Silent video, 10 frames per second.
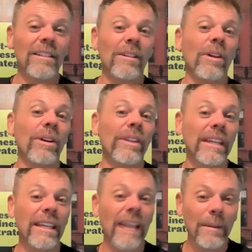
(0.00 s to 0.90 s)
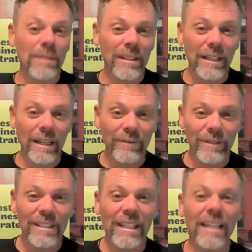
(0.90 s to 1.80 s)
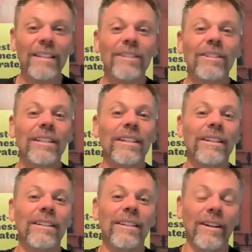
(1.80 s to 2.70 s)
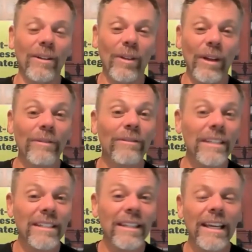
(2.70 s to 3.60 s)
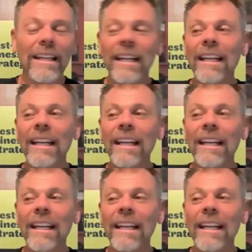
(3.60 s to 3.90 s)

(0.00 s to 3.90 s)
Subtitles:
a lot of the gaps in conversation, a lot of this and that,